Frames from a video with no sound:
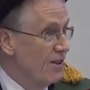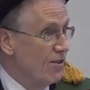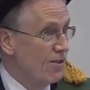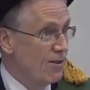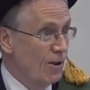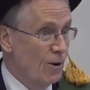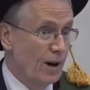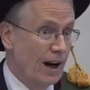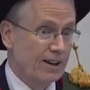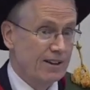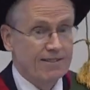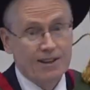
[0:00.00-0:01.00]
So
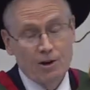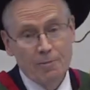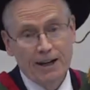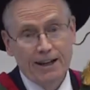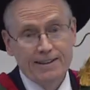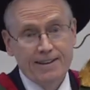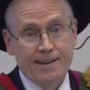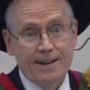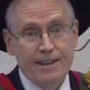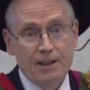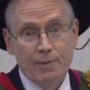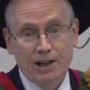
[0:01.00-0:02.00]
at a ceremony like this,
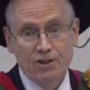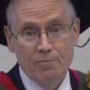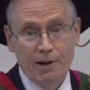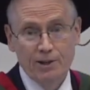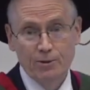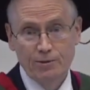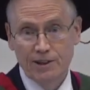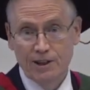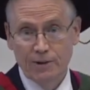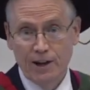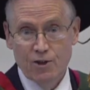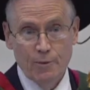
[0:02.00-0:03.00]
I think back to my own
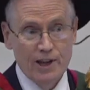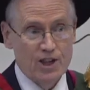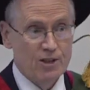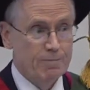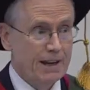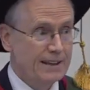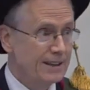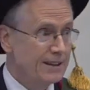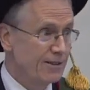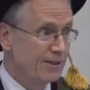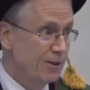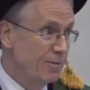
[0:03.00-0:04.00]
graduation many
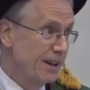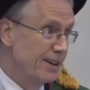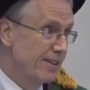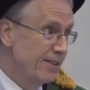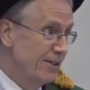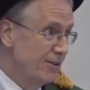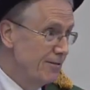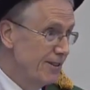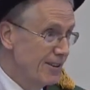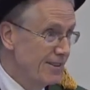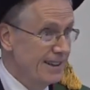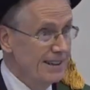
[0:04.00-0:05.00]
years ago in another
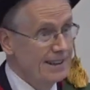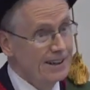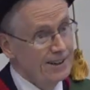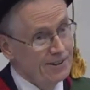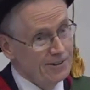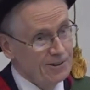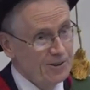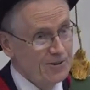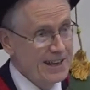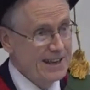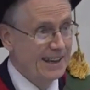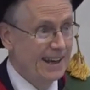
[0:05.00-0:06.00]
university, in another
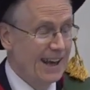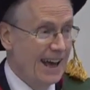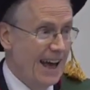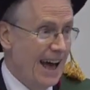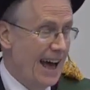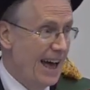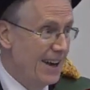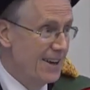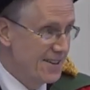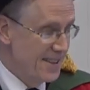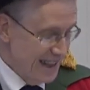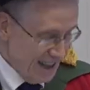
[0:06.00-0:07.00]
degree,
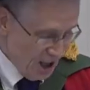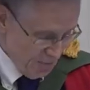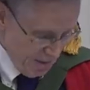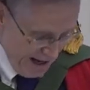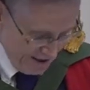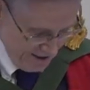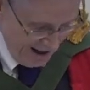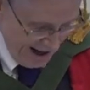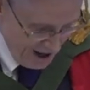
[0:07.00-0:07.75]
and thinking back to